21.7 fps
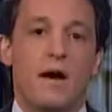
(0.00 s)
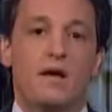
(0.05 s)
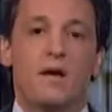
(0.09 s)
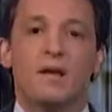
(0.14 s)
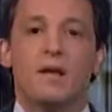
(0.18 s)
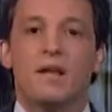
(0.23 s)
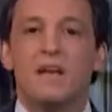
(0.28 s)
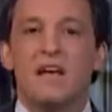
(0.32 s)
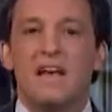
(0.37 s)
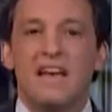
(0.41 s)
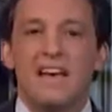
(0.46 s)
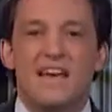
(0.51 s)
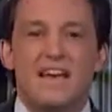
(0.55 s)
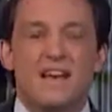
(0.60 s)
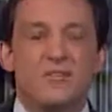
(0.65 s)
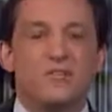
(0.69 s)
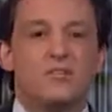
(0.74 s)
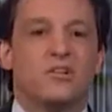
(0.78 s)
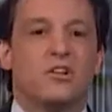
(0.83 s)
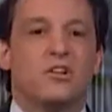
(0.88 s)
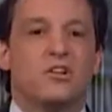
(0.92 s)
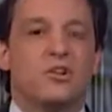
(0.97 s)
And
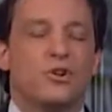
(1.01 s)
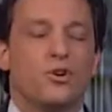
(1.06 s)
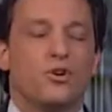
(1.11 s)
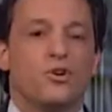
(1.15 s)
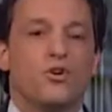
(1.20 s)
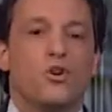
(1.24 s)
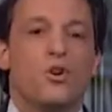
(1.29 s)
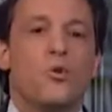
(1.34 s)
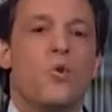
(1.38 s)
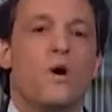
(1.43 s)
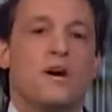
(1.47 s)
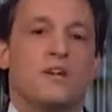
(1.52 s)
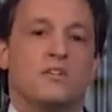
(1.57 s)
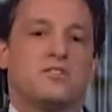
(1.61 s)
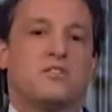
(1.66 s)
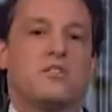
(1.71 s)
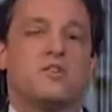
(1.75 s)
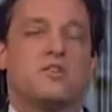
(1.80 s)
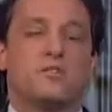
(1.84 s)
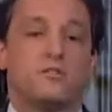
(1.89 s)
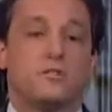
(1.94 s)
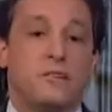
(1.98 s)
here's a little nuance
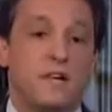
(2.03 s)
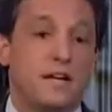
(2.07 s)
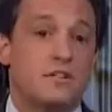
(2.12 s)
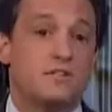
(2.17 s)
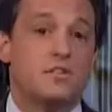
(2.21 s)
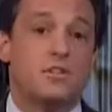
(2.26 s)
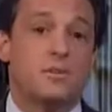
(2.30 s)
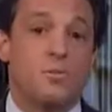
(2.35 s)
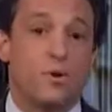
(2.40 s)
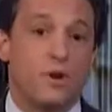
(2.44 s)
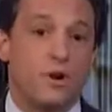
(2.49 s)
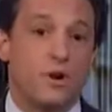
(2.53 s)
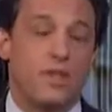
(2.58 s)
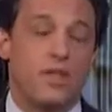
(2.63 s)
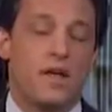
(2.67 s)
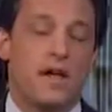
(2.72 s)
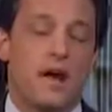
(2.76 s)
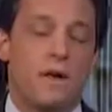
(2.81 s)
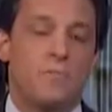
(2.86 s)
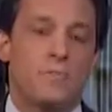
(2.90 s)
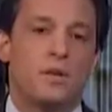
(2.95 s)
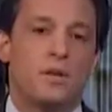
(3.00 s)
in her testimony that
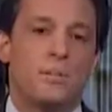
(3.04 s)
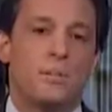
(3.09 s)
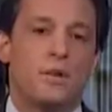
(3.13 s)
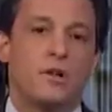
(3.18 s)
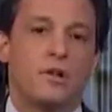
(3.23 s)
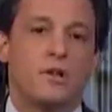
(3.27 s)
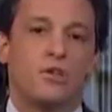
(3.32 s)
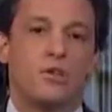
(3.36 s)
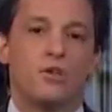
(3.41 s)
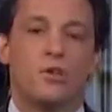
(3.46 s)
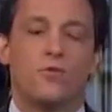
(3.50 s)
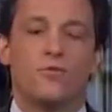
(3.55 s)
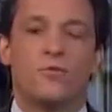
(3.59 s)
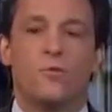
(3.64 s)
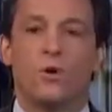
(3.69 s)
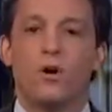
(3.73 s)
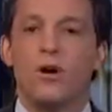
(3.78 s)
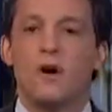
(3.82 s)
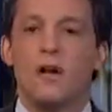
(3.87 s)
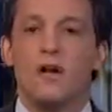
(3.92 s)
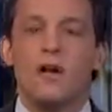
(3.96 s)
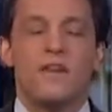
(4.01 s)
I'm going to be looking
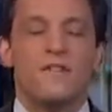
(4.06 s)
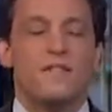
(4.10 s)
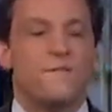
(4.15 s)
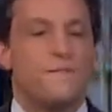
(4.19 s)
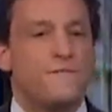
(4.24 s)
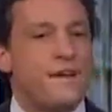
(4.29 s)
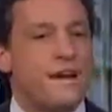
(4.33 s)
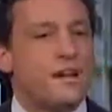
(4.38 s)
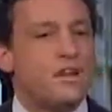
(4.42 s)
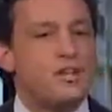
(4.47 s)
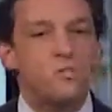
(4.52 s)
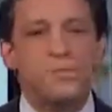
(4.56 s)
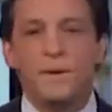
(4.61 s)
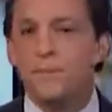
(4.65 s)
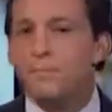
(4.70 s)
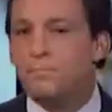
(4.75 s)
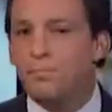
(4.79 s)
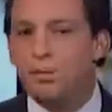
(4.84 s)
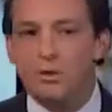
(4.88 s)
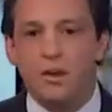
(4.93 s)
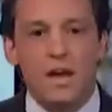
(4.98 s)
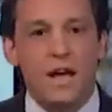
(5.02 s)
for. The Fed has been
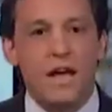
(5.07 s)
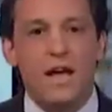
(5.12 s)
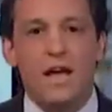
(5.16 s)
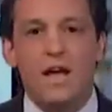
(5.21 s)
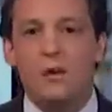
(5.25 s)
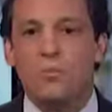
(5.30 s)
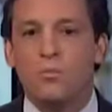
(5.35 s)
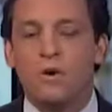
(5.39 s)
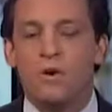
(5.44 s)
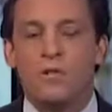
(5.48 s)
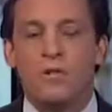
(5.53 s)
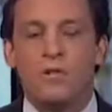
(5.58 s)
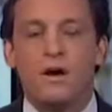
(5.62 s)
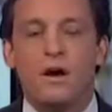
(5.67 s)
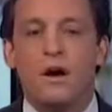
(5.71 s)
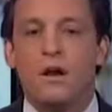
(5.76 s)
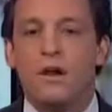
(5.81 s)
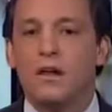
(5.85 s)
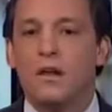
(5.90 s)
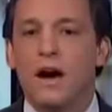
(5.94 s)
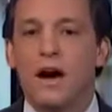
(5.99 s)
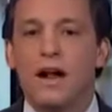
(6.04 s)
playing with
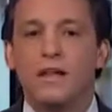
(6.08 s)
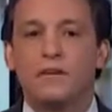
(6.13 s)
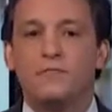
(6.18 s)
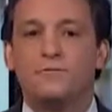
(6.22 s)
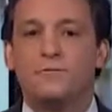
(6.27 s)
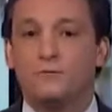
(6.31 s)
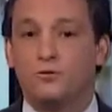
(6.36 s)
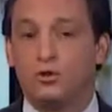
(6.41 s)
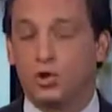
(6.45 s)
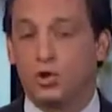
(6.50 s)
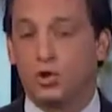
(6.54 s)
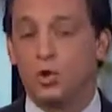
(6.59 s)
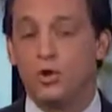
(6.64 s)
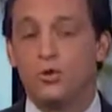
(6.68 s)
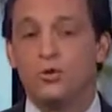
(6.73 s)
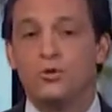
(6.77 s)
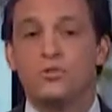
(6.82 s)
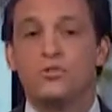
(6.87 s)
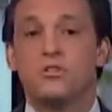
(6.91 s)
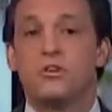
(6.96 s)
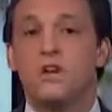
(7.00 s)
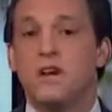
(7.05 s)
a lot of
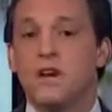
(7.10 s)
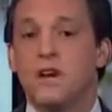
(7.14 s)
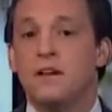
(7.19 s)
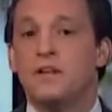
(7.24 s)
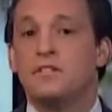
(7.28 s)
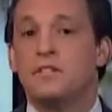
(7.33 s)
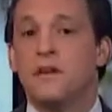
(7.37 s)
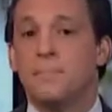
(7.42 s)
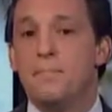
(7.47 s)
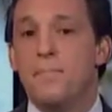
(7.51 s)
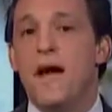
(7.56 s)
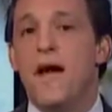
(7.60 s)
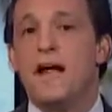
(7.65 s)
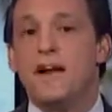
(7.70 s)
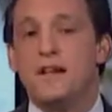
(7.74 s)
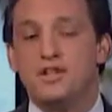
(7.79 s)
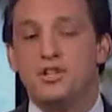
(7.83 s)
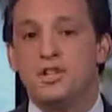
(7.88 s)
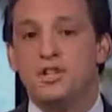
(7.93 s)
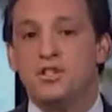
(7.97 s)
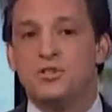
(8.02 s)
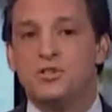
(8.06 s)
tools to
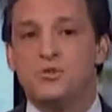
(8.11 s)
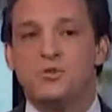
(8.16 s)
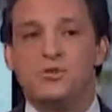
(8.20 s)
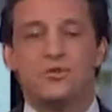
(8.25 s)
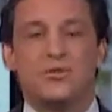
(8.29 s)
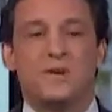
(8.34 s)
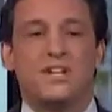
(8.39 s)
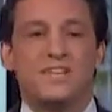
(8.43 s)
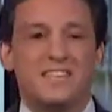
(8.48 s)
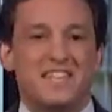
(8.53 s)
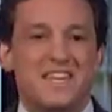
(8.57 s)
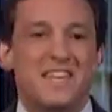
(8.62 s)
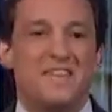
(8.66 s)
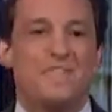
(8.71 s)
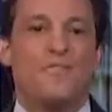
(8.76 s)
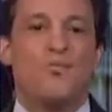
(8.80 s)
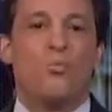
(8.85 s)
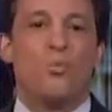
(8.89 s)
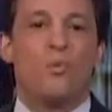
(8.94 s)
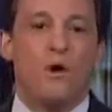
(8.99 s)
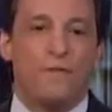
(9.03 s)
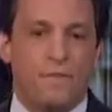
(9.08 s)
manage interest rates,
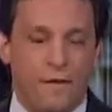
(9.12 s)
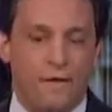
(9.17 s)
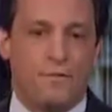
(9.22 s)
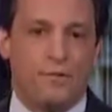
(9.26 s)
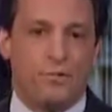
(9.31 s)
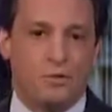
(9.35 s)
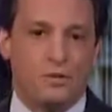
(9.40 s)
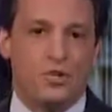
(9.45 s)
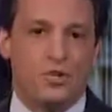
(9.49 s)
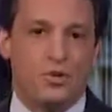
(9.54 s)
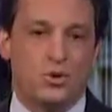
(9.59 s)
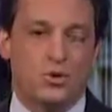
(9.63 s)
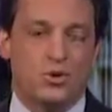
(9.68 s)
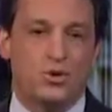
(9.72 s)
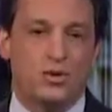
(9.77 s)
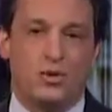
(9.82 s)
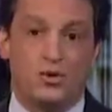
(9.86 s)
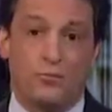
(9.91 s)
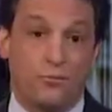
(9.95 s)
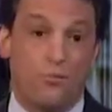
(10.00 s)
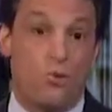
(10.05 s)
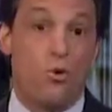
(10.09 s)
even with a $3
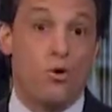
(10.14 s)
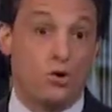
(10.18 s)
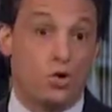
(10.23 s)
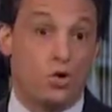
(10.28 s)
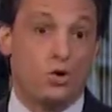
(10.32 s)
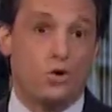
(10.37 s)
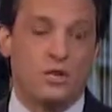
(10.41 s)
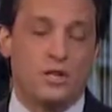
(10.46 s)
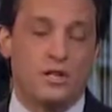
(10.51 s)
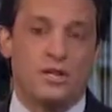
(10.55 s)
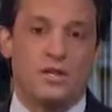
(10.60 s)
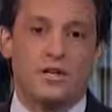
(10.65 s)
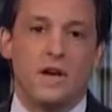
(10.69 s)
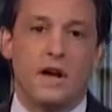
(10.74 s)
trillion, $4 trillion